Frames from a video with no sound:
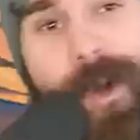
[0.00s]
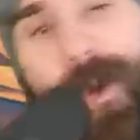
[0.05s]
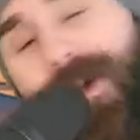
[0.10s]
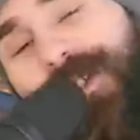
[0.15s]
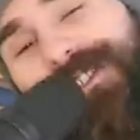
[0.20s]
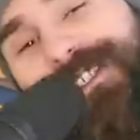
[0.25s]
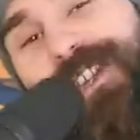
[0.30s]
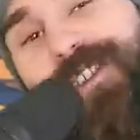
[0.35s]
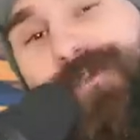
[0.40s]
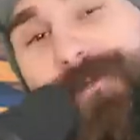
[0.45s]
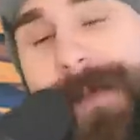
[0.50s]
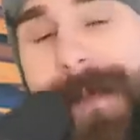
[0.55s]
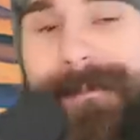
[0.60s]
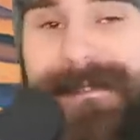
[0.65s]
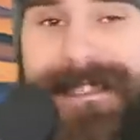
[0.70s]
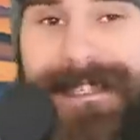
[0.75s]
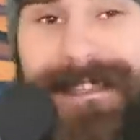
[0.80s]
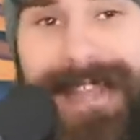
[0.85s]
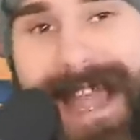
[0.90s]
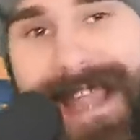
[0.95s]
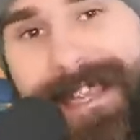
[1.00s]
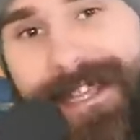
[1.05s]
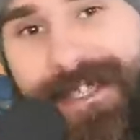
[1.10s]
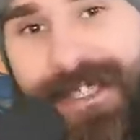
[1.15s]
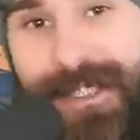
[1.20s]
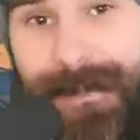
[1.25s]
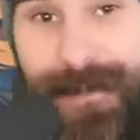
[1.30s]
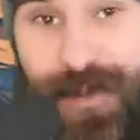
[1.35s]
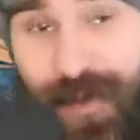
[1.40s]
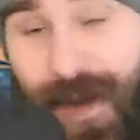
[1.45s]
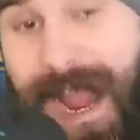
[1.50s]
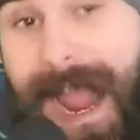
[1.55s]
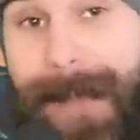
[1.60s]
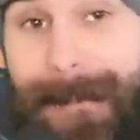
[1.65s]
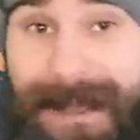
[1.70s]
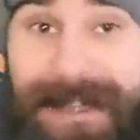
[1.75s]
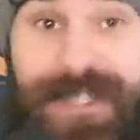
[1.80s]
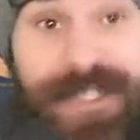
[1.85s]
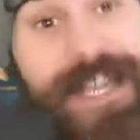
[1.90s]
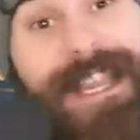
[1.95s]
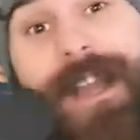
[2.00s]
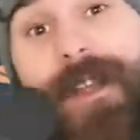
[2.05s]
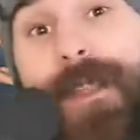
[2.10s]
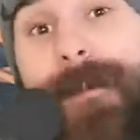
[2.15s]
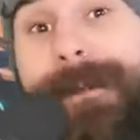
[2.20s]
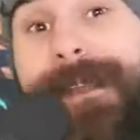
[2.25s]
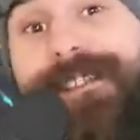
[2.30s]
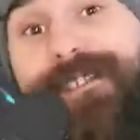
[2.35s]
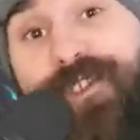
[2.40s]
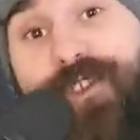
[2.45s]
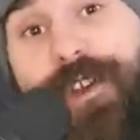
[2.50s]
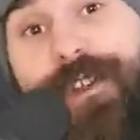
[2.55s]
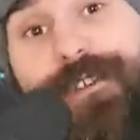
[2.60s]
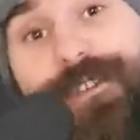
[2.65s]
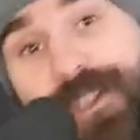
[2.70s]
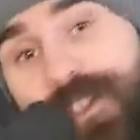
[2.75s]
Also remember to like and subscribe and check out the Patreon